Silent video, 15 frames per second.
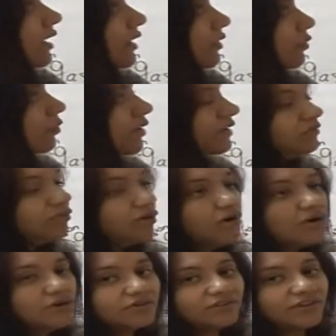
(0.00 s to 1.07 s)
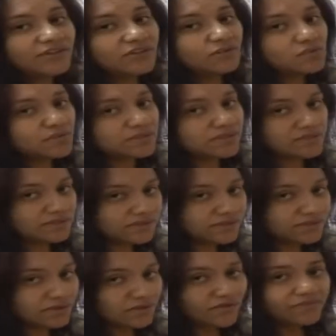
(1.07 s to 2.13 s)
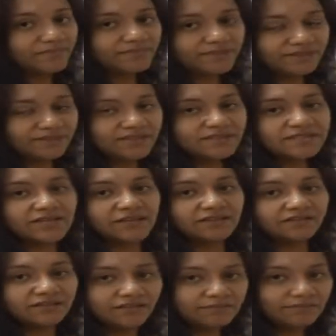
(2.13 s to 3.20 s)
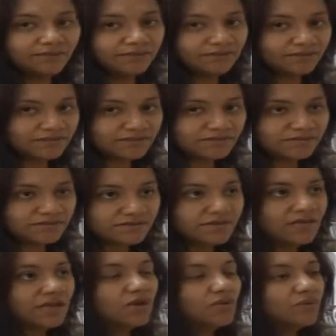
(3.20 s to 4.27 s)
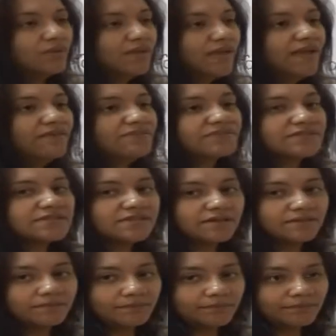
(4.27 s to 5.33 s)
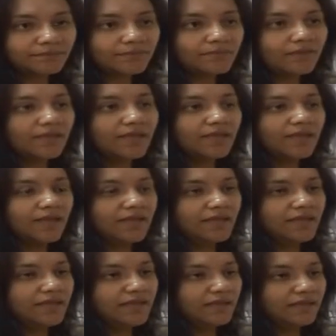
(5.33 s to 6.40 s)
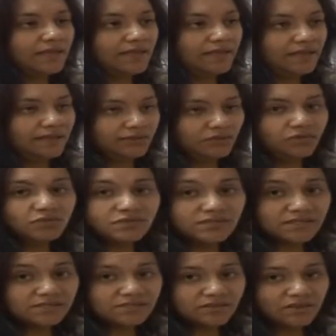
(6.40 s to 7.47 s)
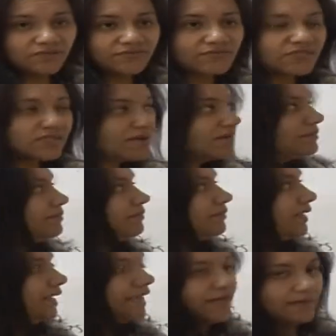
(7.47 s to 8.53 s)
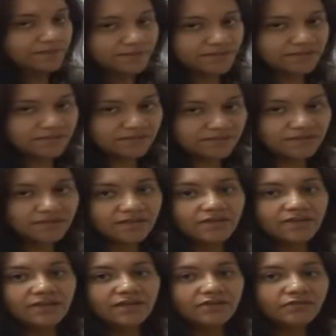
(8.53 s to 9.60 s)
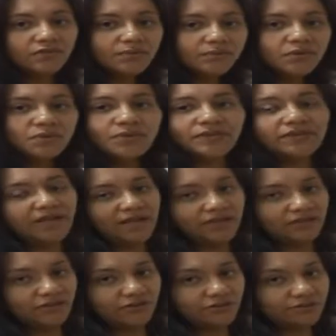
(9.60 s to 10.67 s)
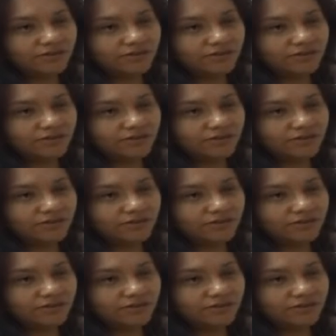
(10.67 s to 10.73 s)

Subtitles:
What are the uses of metals and non-metals? We have some uses of some elements. Number 1, iron.